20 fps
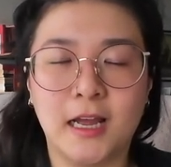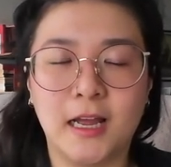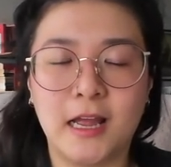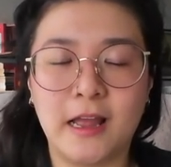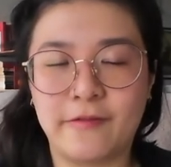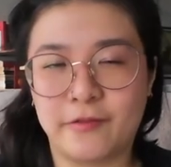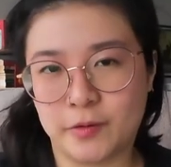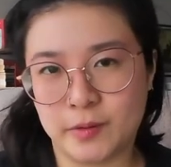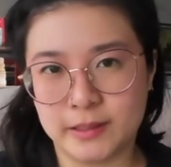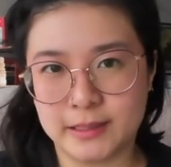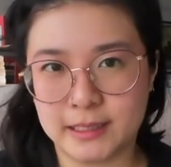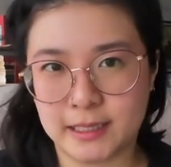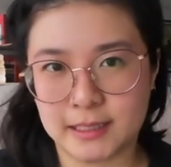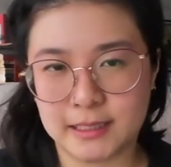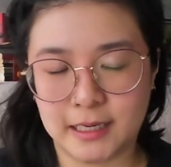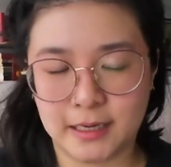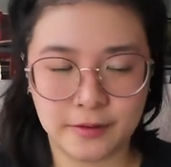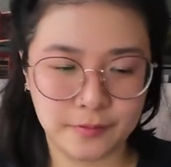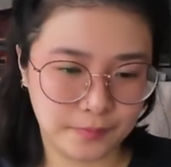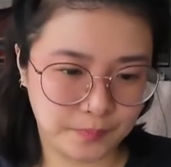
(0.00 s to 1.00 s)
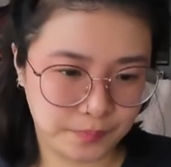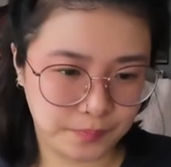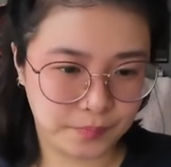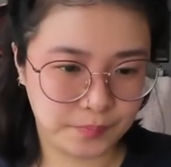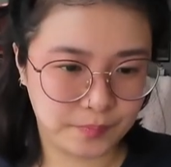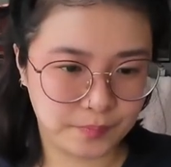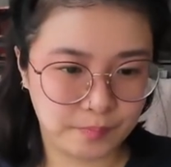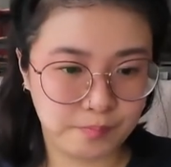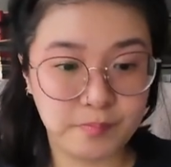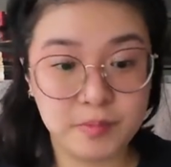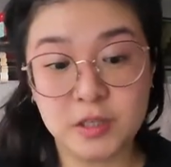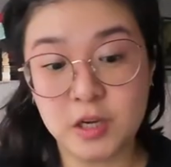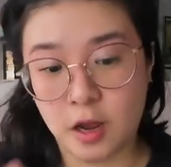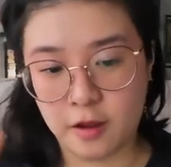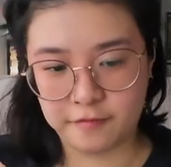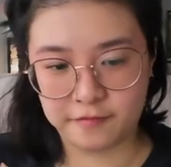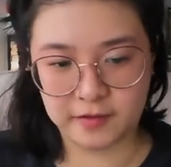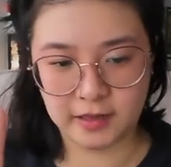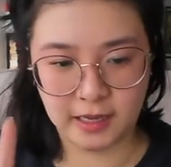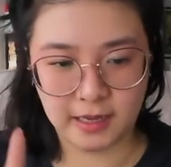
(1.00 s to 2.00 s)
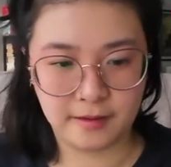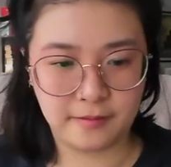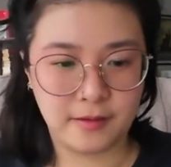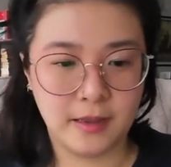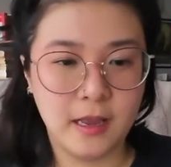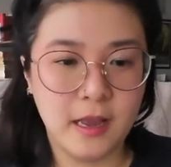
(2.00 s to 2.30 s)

everyone sucks here softly.